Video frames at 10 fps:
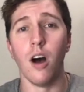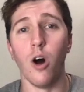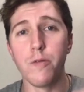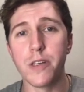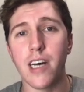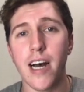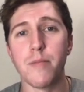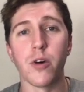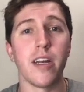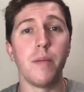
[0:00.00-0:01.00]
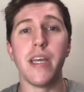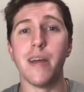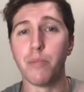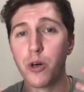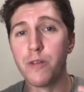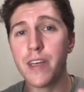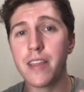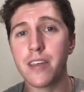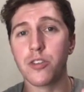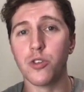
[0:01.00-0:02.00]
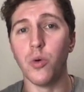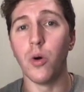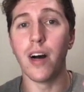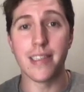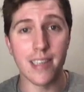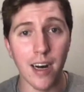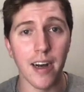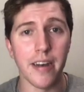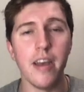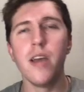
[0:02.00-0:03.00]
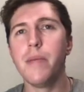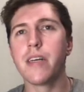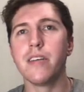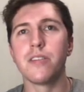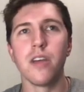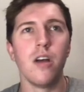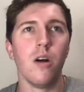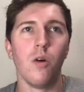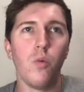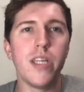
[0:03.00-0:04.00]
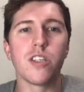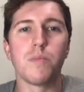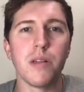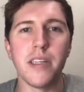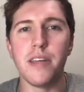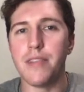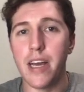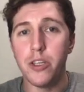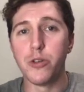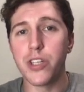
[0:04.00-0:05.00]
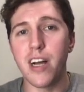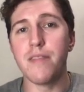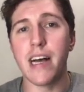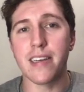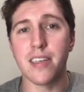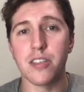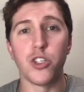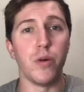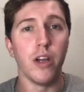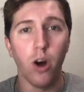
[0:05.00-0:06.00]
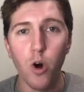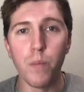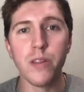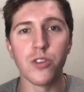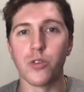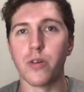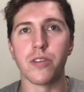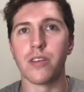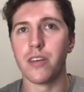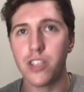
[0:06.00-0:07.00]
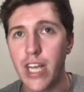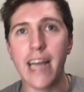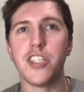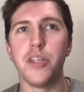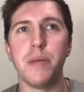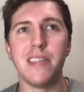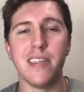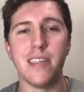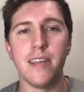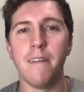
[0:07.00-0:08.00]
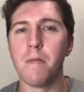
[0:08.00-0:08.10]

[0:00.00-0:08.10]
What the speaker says: Over time, we're going to be improving this tool a ton because we just believe that you should have access to an open source ChatGPT